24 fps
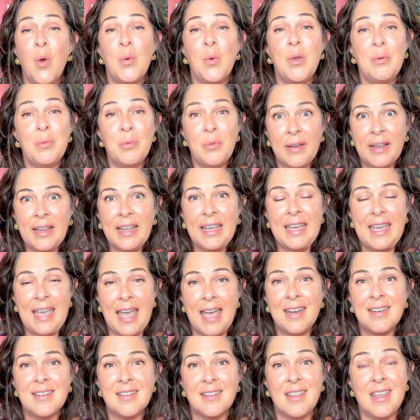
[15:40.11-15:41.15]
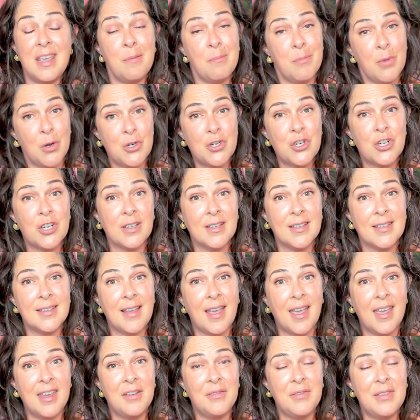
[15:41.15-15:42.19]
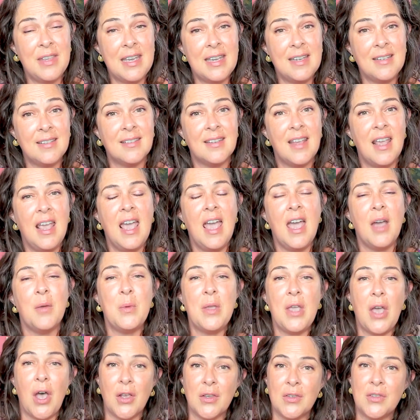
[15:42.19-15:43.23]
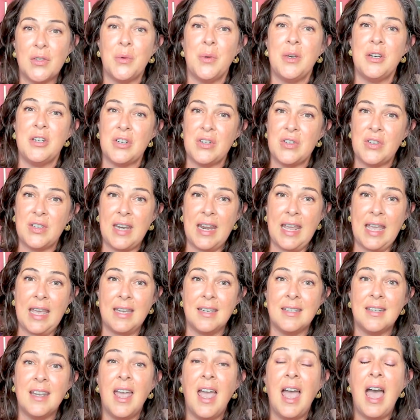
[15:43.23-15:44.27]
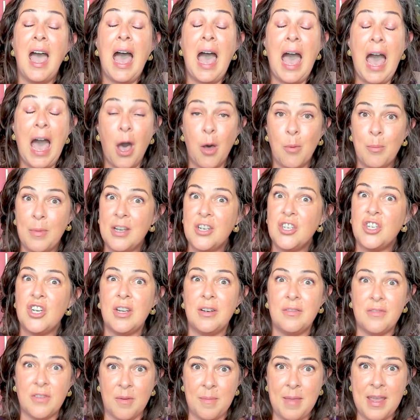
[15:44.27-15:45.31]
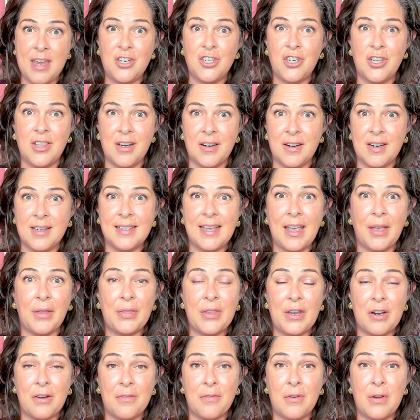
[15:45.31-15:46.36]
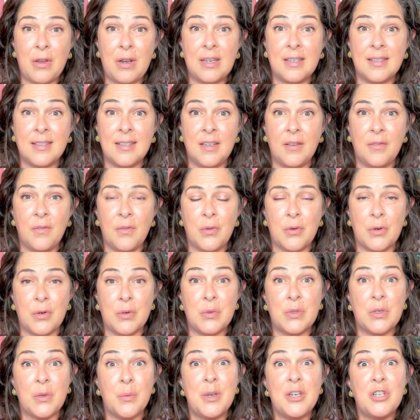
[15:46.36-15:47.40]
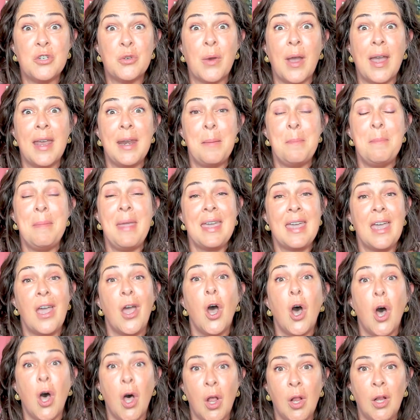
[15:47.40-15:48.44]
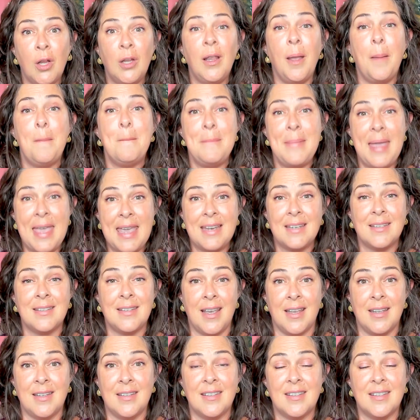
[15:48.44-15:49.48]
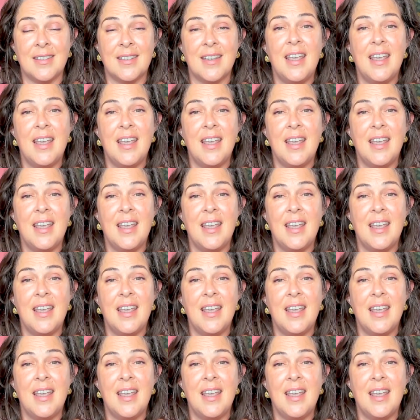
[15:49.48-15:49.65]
We really get the emotional side of this, and we also understand how much information there is out there for you to sift through. So we try to make it all make sense